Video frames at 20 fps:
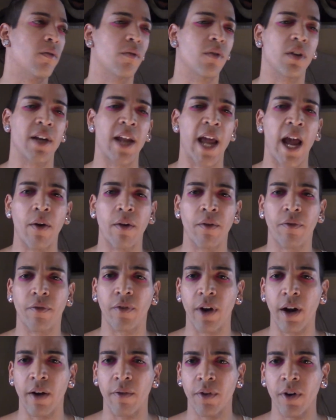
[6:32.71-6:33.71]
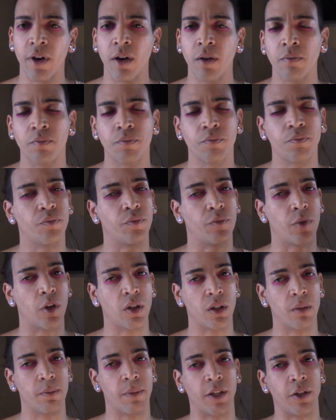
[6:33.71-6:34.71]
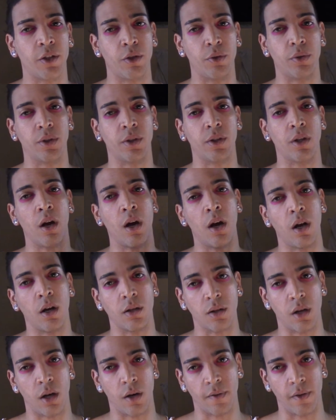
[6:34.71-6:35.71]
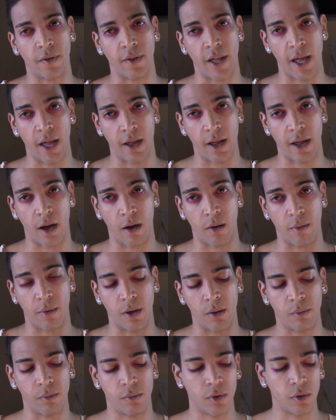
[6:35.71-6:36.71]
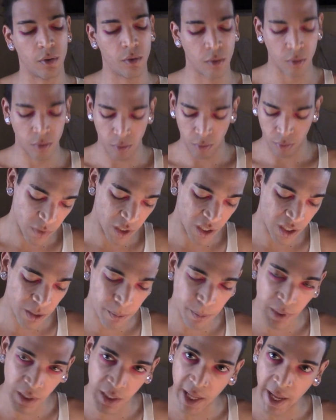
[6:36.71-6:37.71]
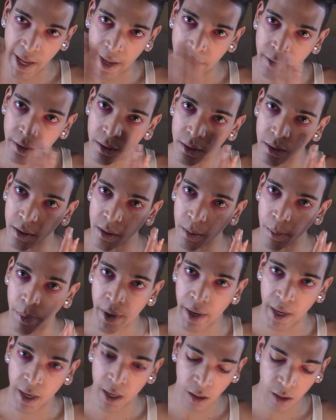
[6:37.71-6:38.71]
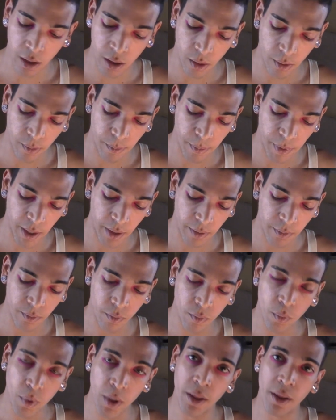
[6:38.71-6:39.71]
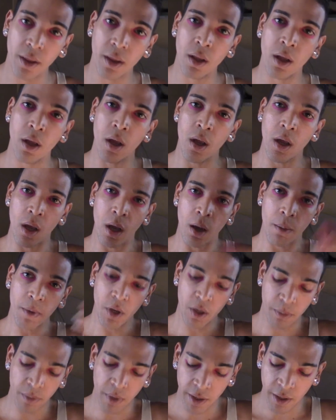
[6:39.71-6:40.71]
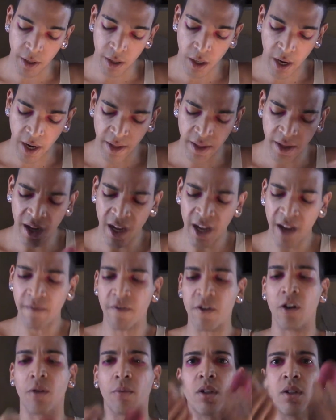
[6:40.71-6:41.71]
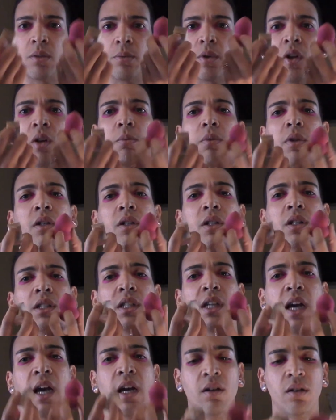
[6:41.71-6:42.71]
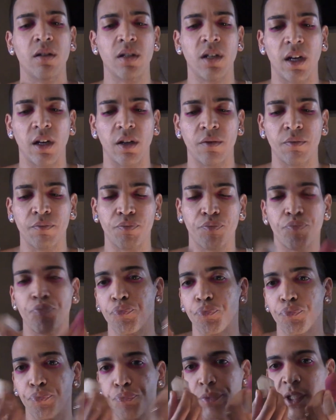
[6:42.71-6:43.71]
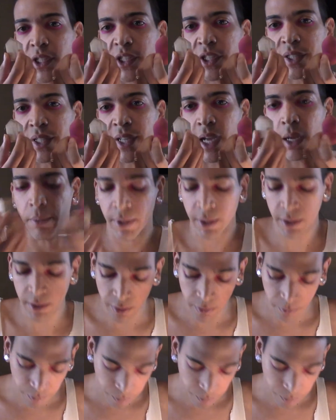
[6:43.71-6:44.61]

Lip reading: Now and Forever. Those are my two songs off of that album. Ooh, just blend the pink a little bit with Beauty Blender. I think I have numerous Beauty Blenders. I don't know. It just happens.